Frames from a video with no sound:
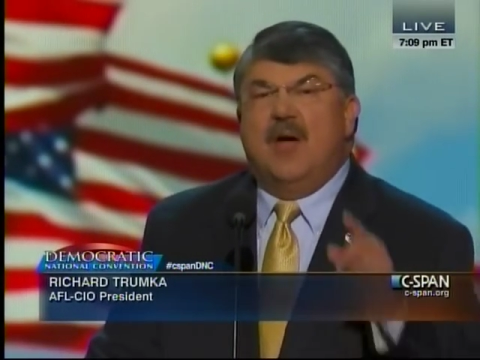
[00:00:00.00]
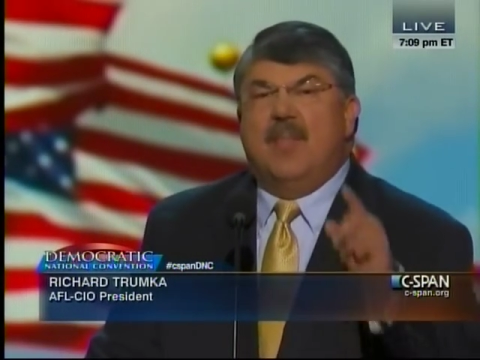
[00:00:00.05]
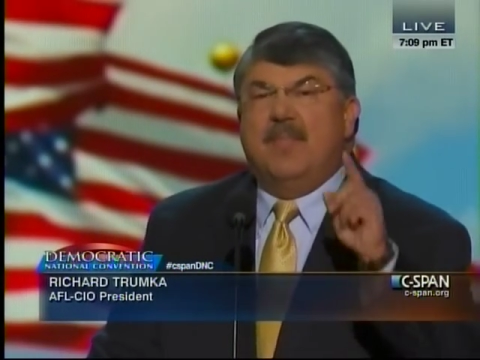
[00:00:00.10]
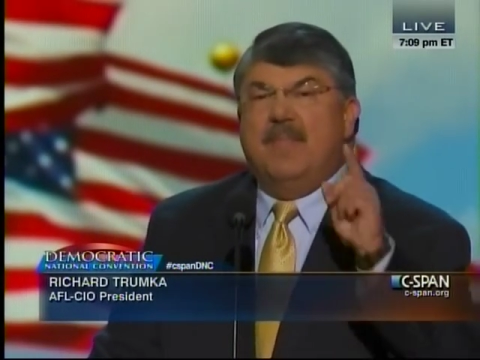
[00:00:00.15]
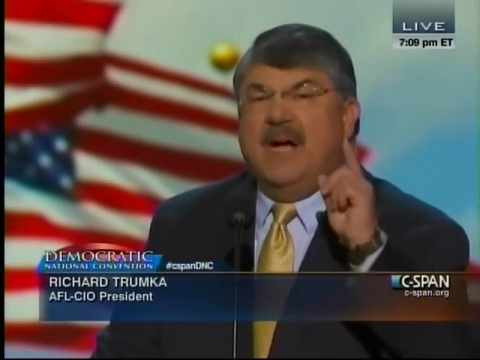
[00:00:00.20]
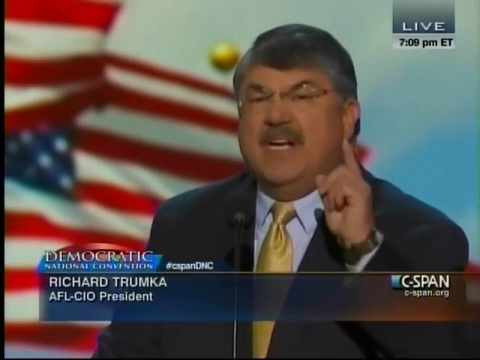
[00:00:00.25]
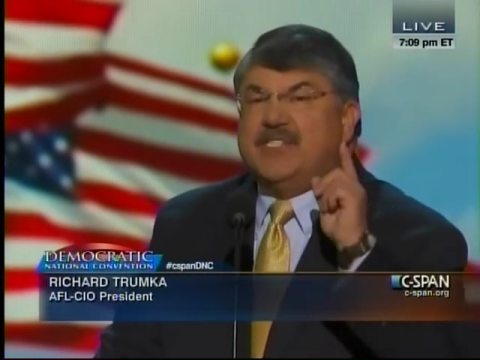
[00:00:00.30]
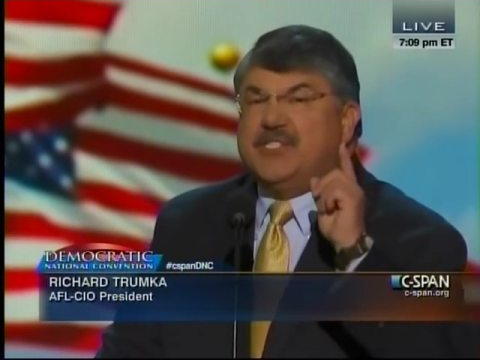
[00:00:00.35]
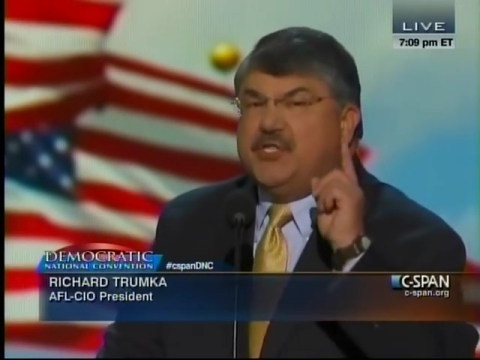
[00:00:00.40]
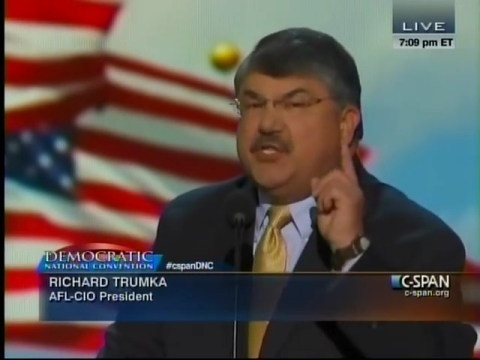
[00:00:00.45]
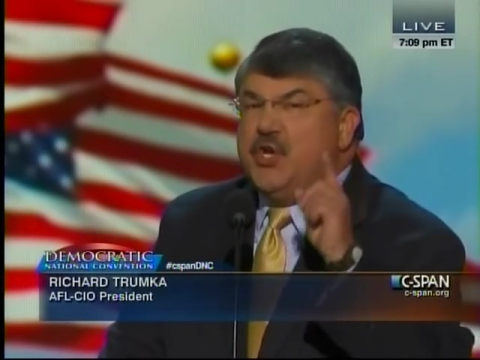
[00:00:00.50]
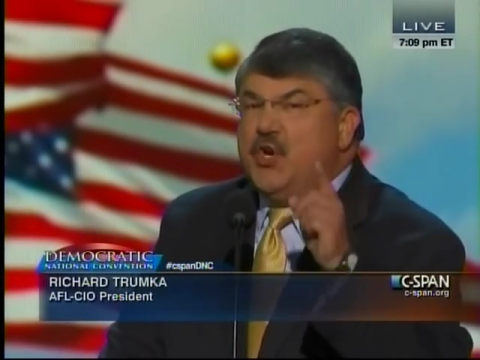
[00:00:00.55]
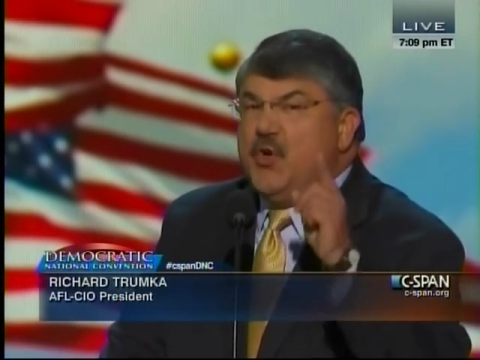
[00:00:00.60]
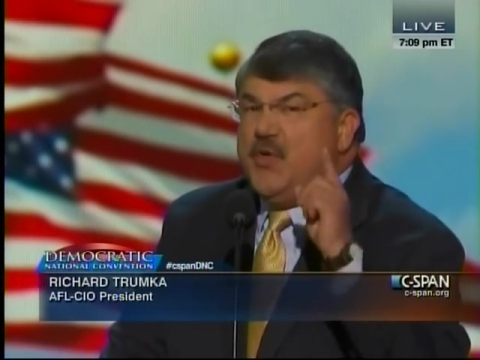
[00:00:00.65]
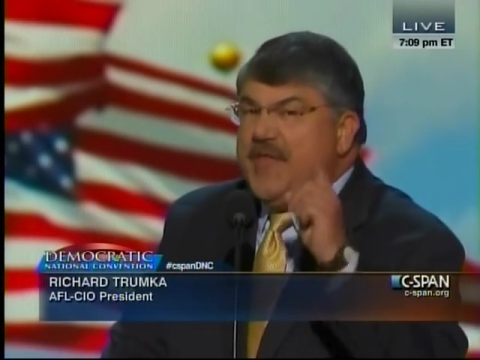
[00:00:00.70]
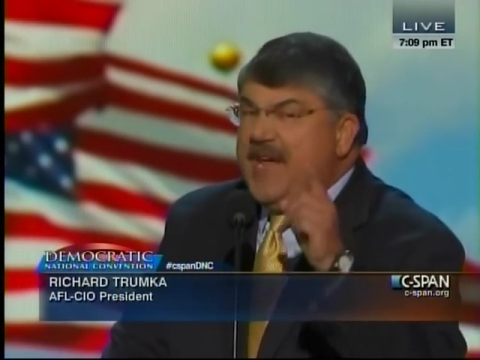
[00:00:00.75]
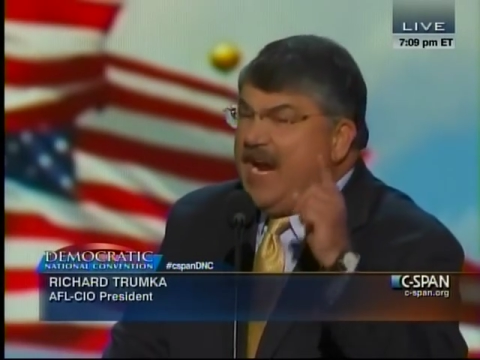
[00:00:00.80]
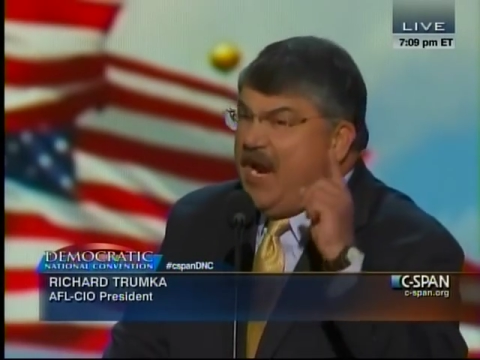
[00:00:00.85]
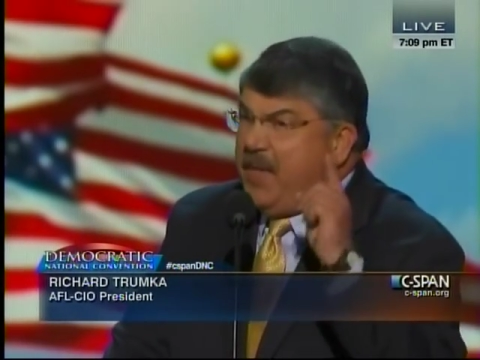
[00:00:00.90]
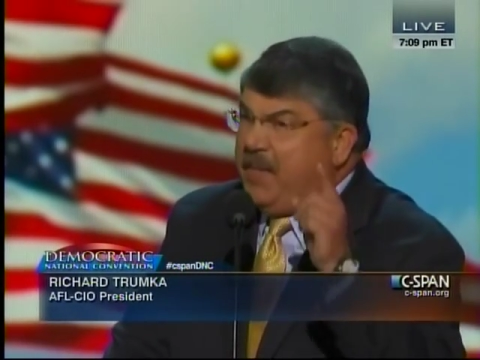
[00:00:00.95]
must do
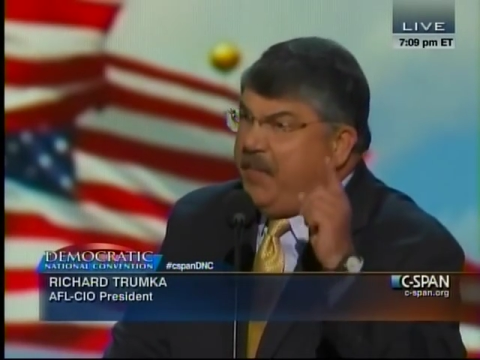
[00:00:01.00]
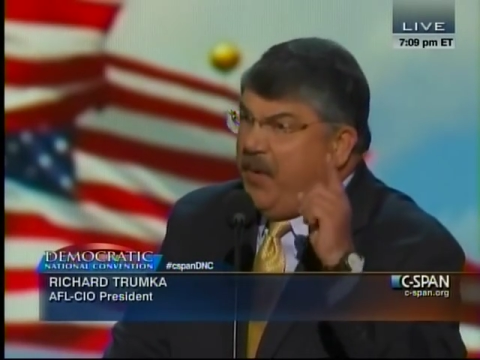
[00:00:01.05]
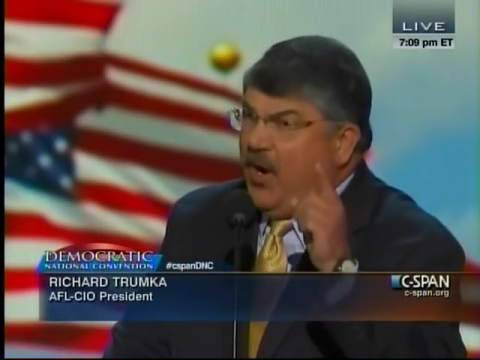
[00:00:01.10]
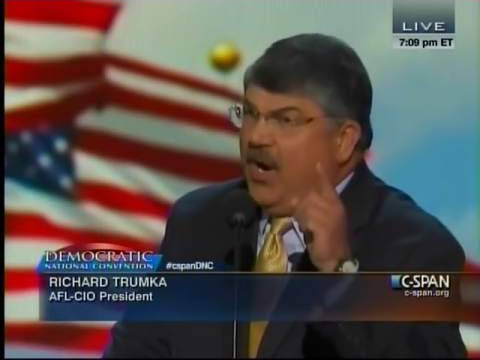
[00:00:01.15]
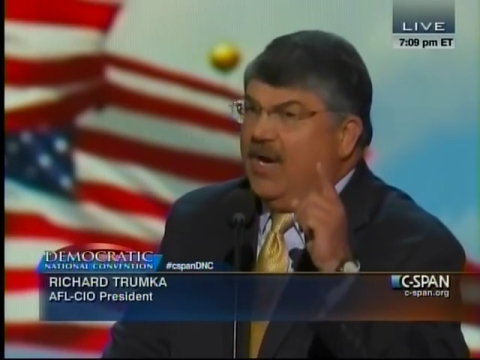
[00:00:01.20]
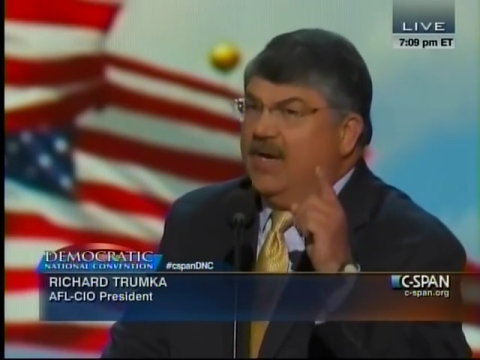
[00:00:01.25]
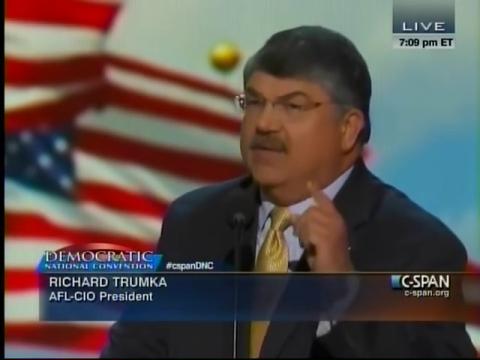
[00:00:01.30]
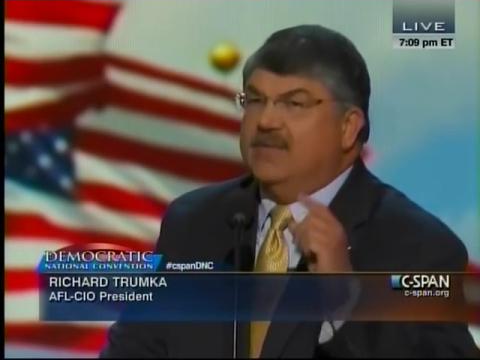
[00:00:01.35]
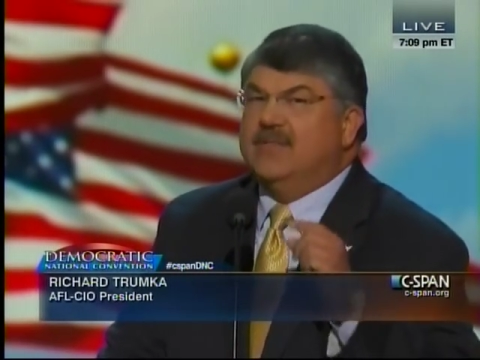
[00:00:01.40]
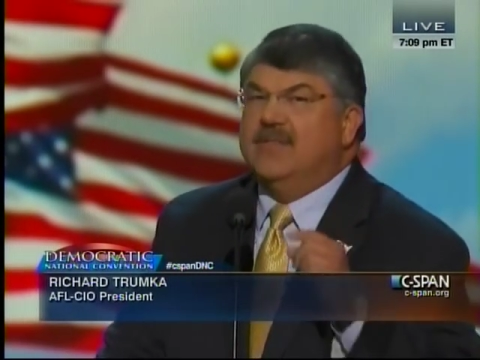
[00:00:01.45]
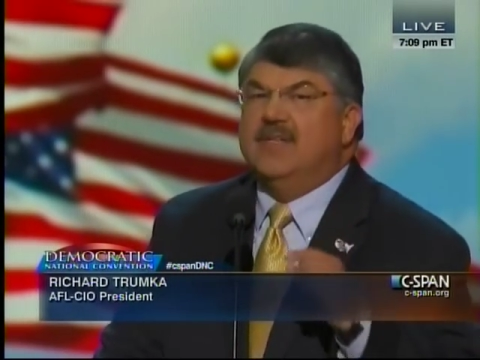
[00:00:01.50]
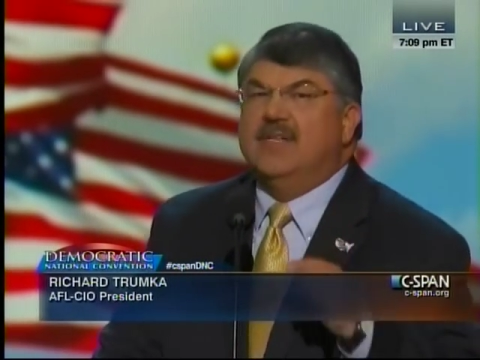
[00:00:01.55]
their part